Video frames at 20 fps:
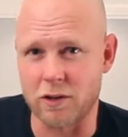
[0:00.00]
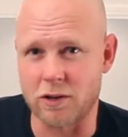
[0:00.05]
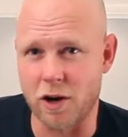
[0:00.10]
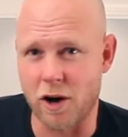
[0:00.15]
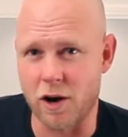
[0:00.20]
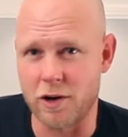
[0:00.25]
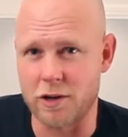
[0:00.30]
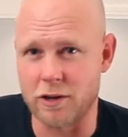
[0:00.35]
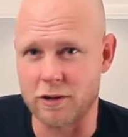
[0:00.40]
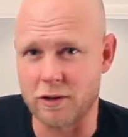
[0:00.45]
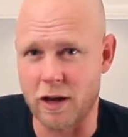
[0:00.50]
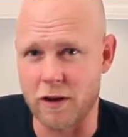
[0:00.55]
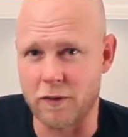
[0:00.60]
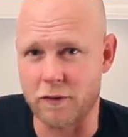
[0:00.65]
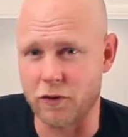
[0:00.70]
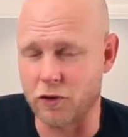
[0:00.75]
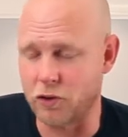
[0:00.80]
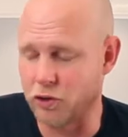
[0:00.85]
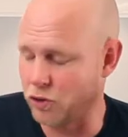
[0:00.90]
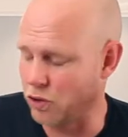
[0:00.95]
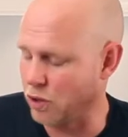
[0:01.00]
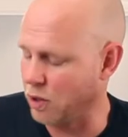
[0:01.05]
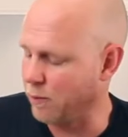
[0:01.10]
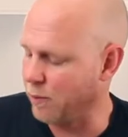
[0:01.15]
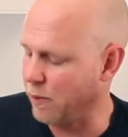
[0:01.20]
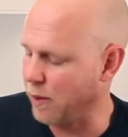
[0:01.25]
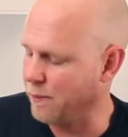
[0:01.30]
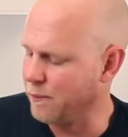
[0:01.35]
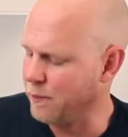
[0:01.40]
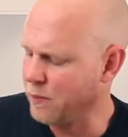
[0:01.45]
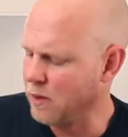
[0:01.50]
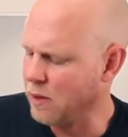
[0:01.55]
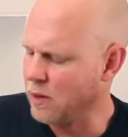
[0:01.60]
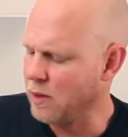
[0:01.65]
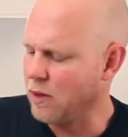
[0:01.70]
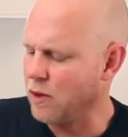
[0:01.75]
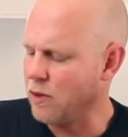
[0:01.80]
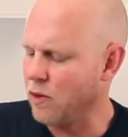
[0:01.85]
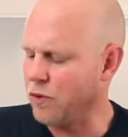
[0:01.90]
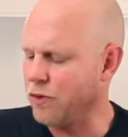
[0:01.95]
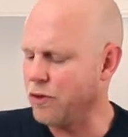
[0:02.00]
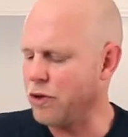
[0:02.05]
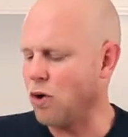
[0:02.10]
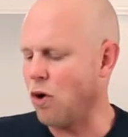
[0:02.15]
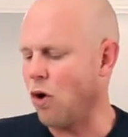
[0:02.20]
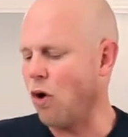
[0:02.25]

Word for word: It's hard to say for sure, but the